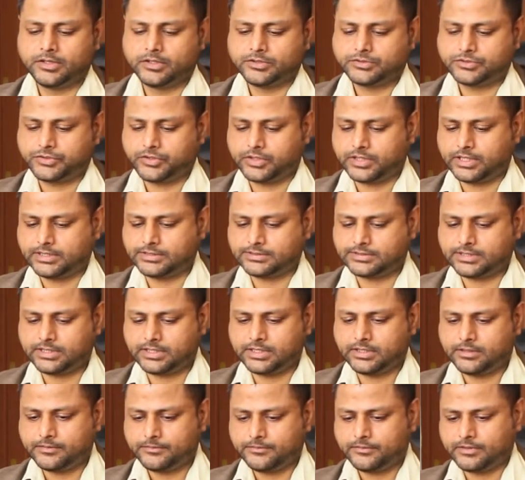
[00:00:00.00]
So you can
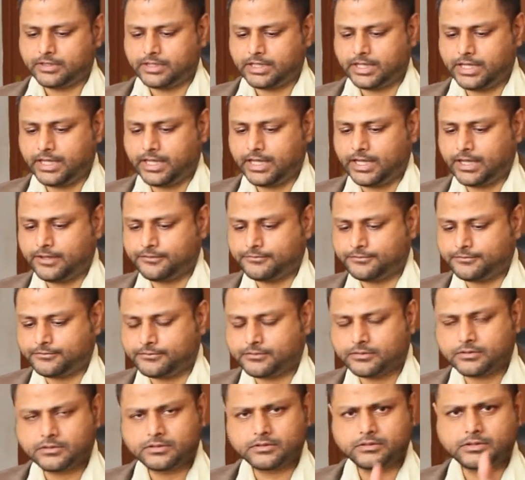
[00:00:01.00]
see
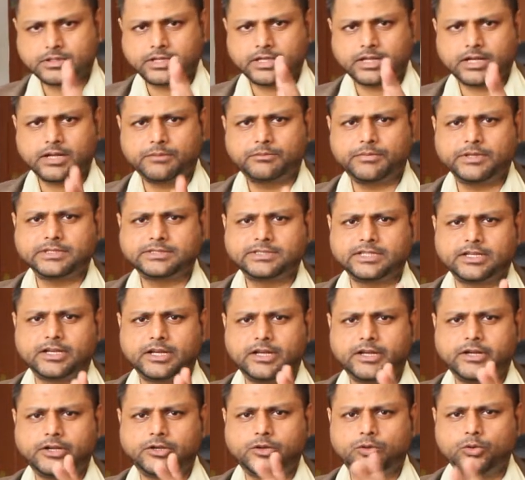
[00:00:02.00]
there are
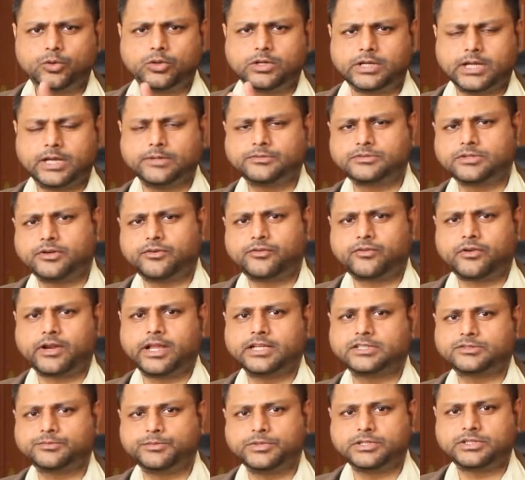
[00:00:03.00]
basically two types of
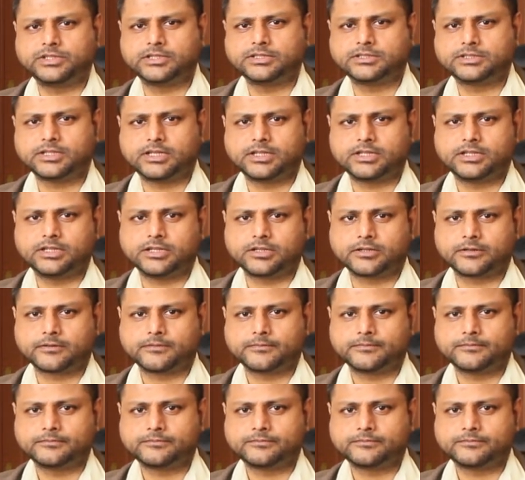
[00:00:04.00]
transmissions are there.